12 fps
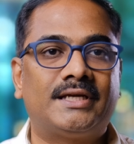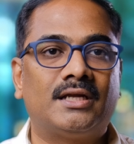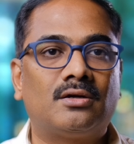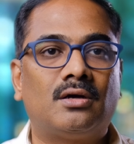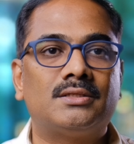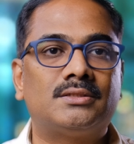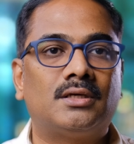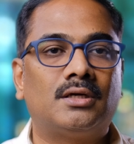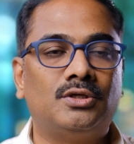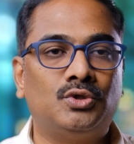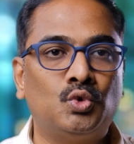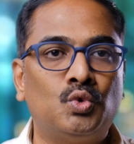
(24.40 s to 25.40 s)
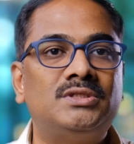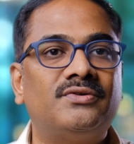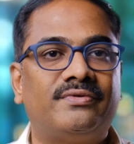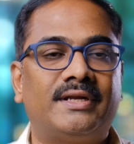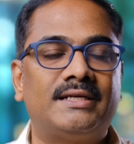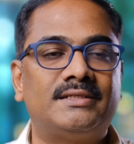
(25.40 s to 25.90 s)
can cause a huge
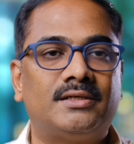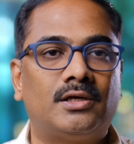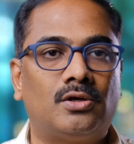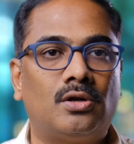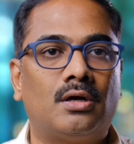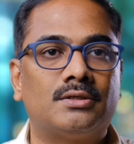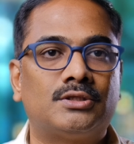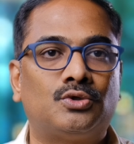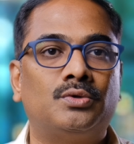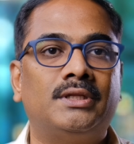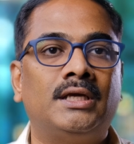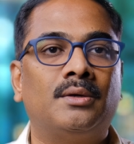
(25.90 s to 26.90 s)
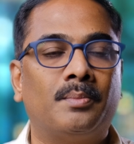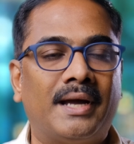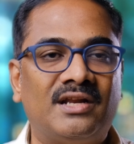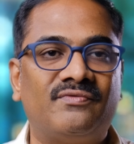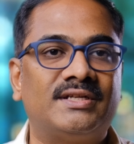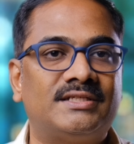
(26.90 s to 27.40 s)
financial loss to the
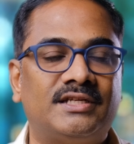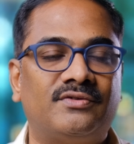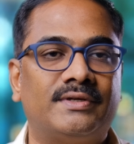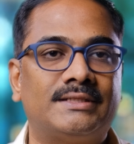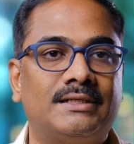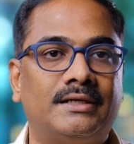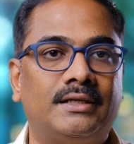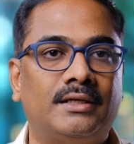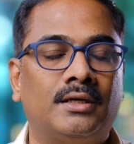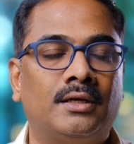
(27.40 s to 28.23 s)
manufacturing facility.